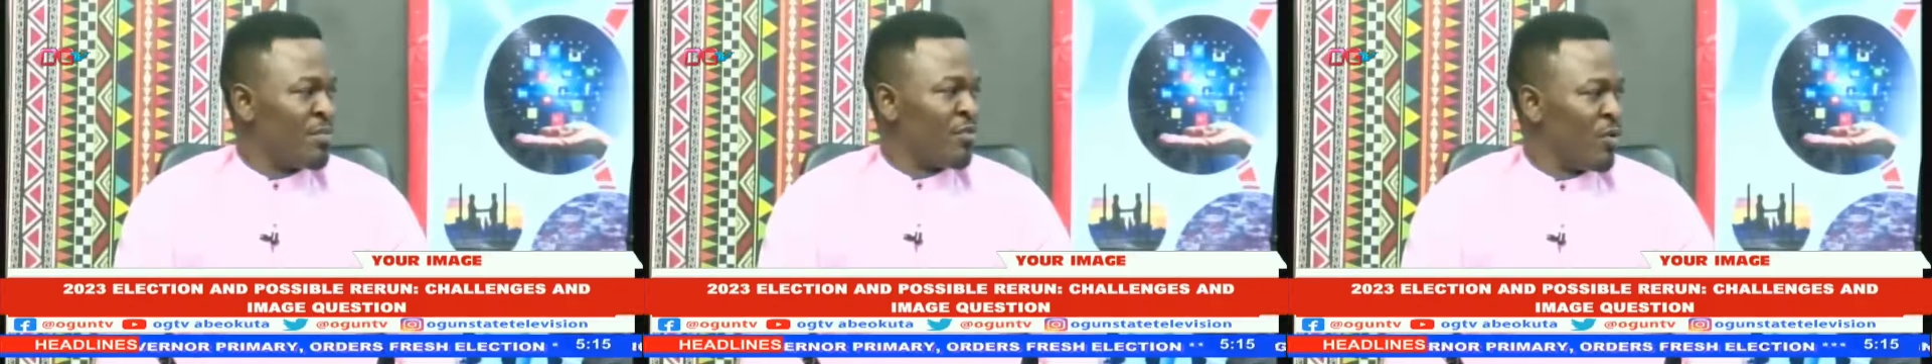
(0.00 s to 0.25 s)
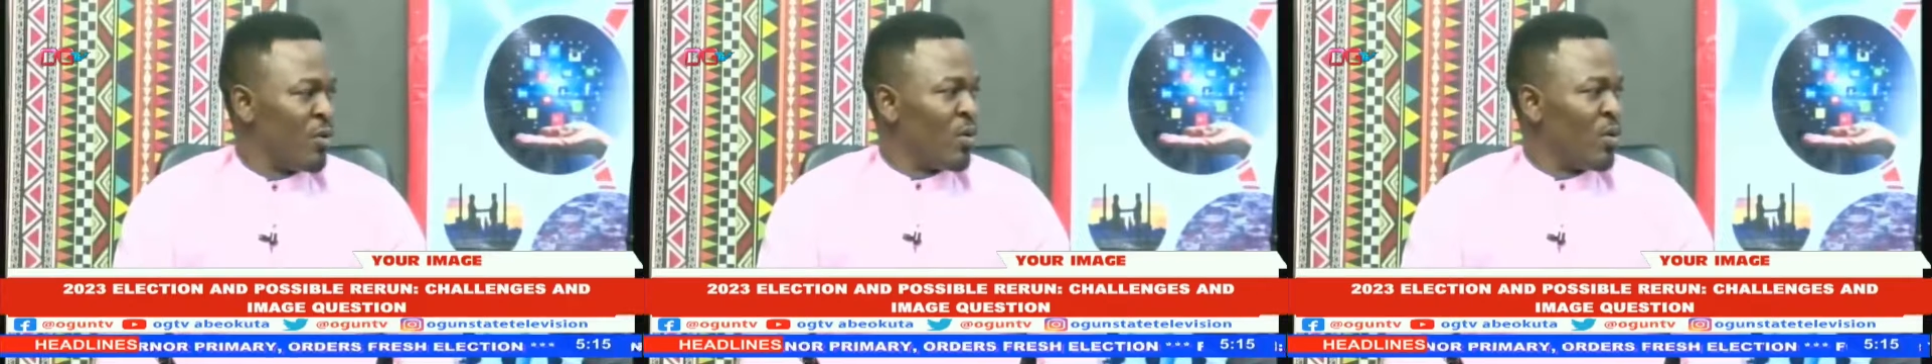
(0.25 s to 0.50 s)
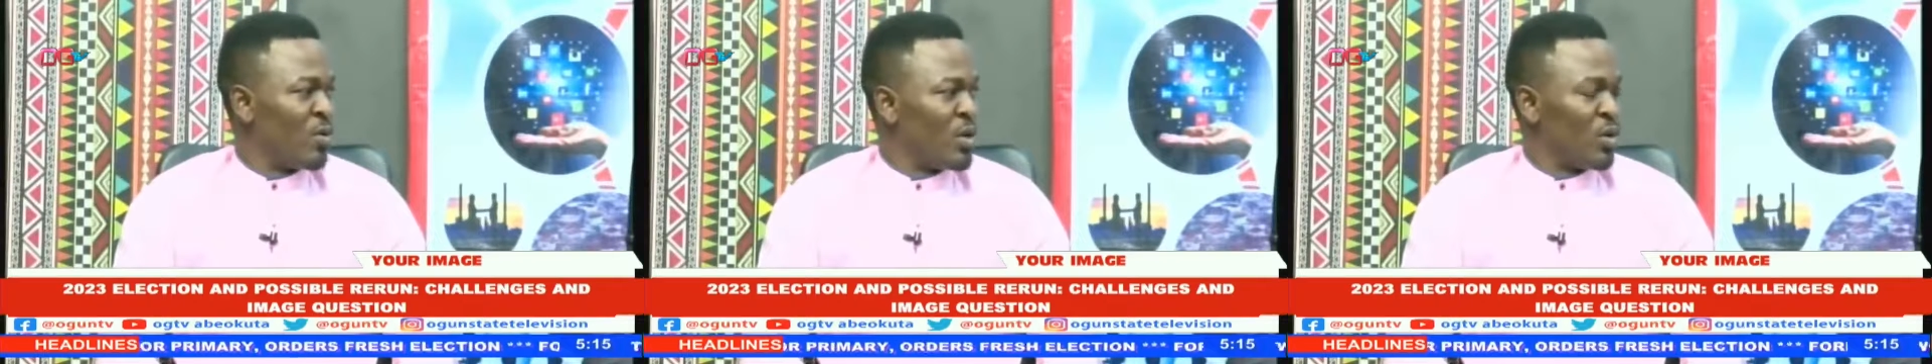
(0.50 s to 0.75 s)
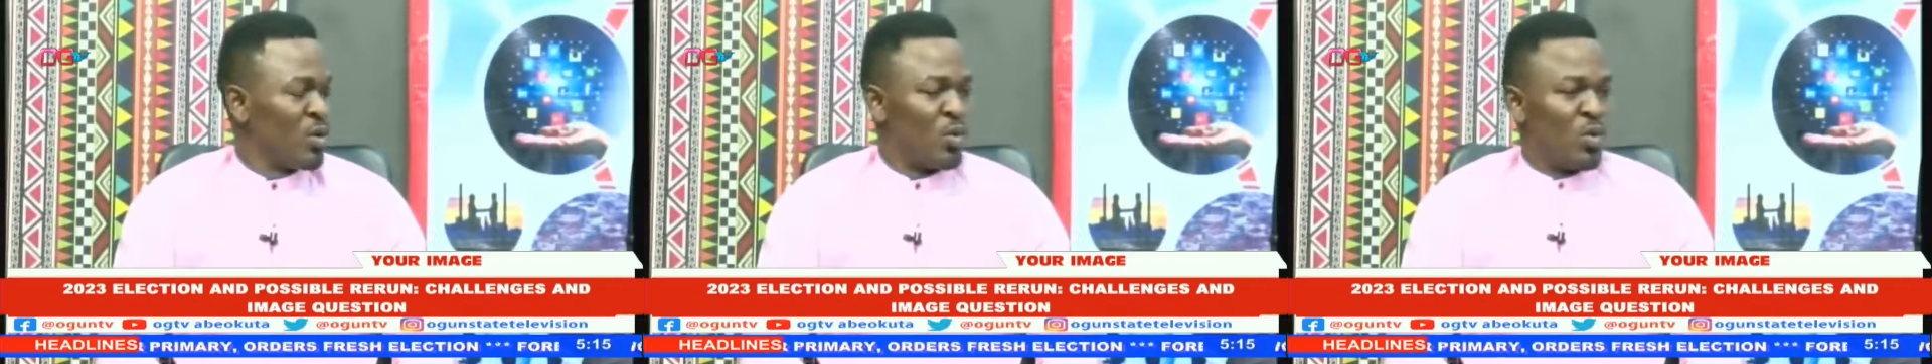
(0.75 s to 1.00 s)
before,
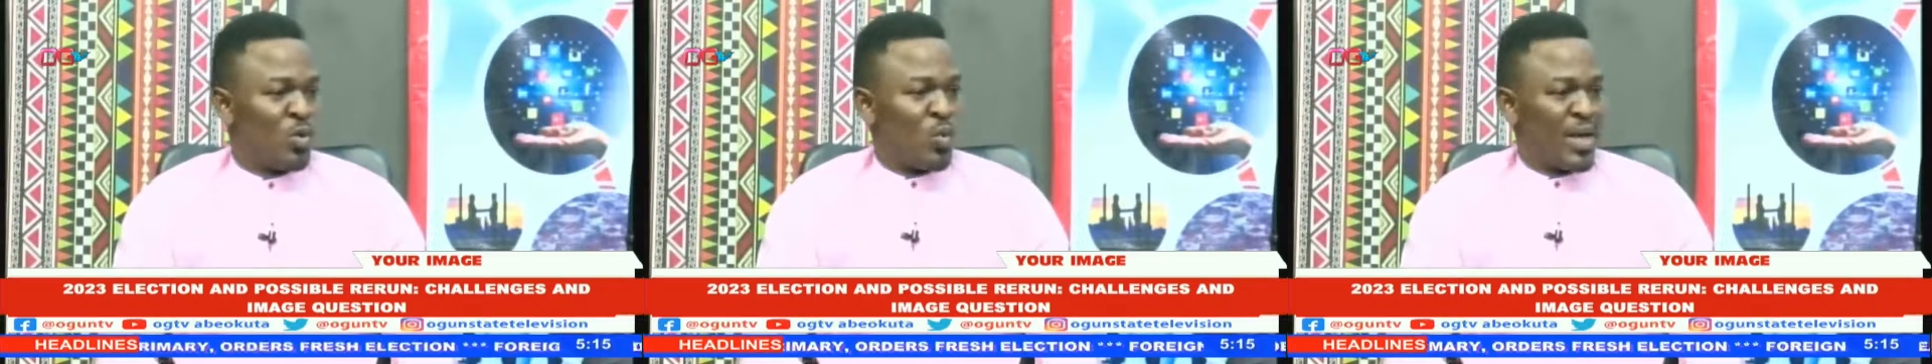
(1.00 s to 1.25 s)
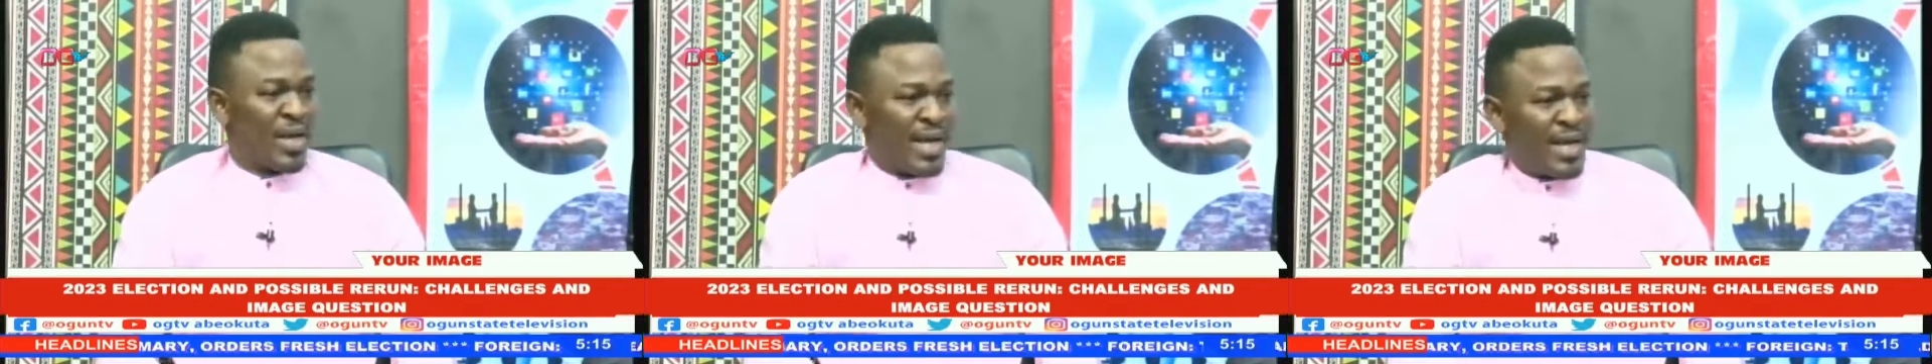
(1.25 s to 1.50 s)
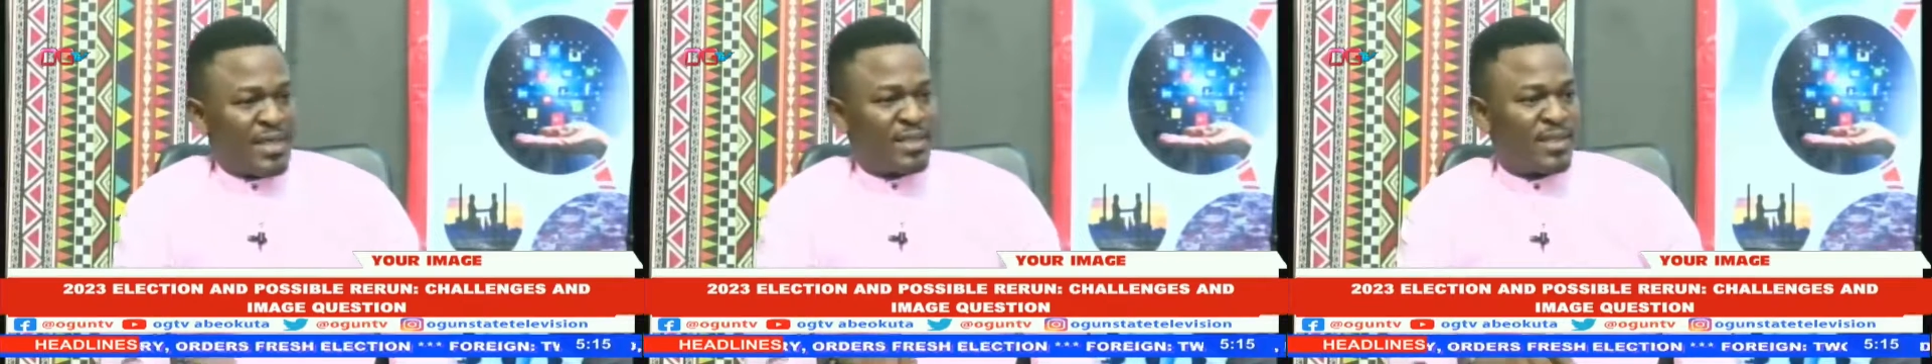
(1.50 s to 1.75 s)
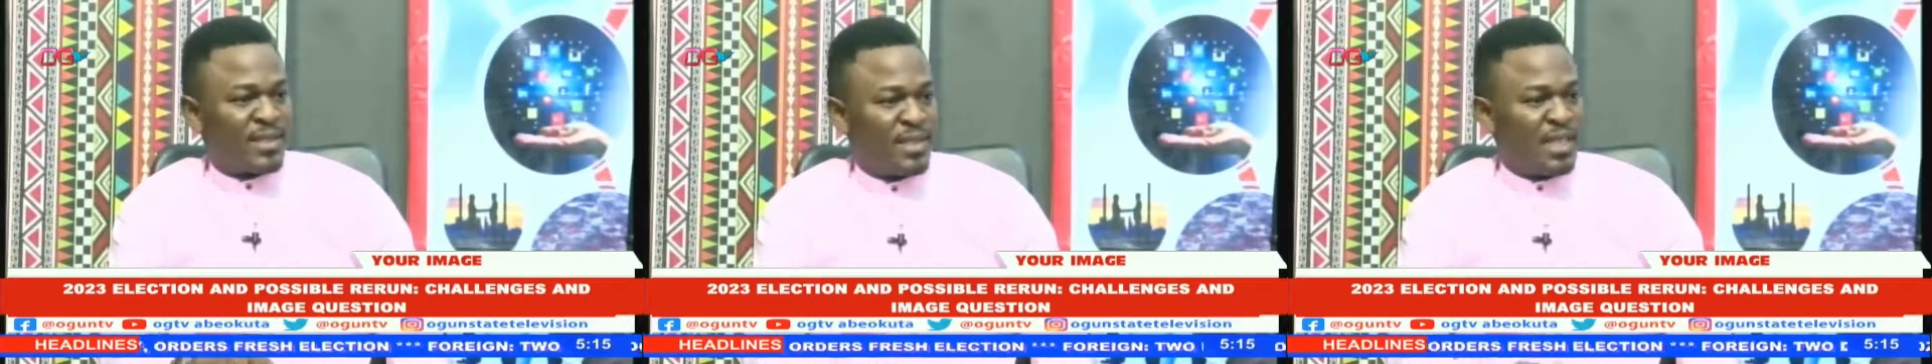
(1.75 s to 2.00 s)
We had,
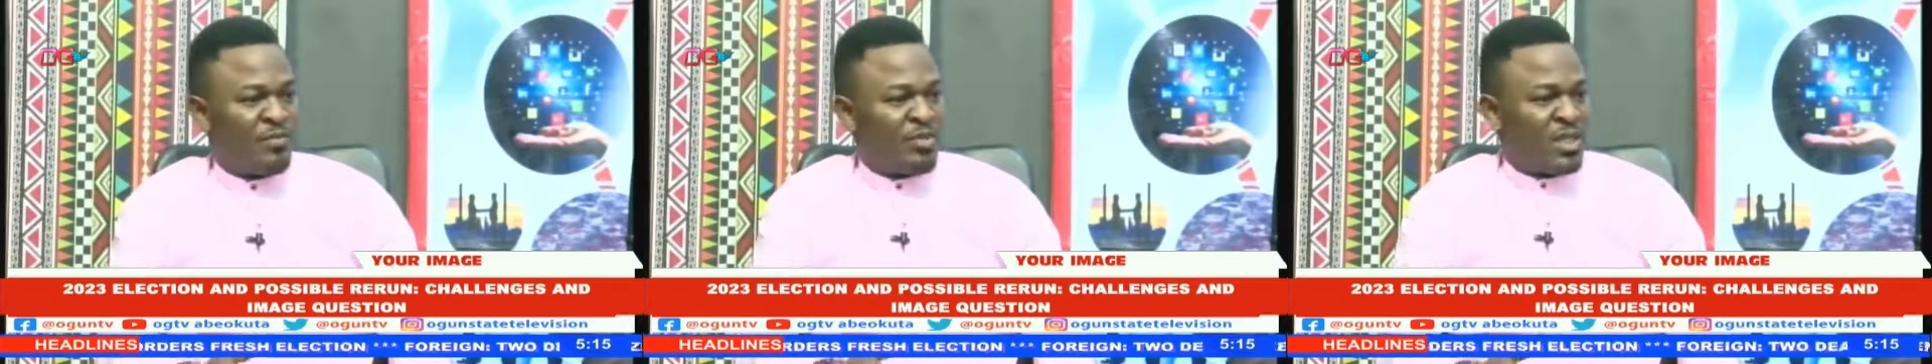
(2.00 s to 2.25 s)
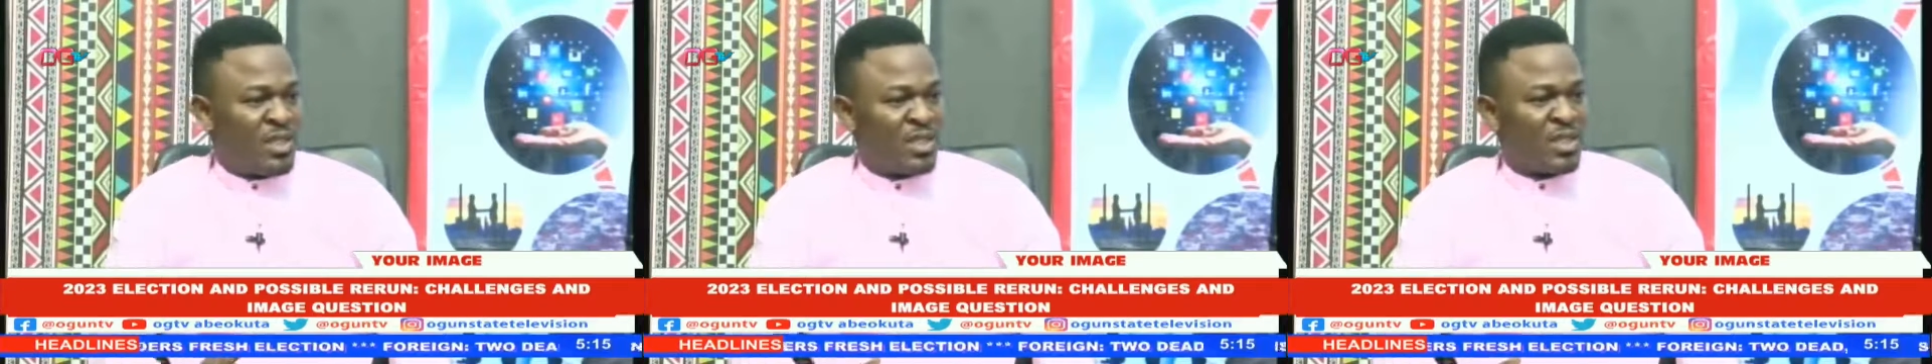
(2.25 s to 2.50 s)
even in...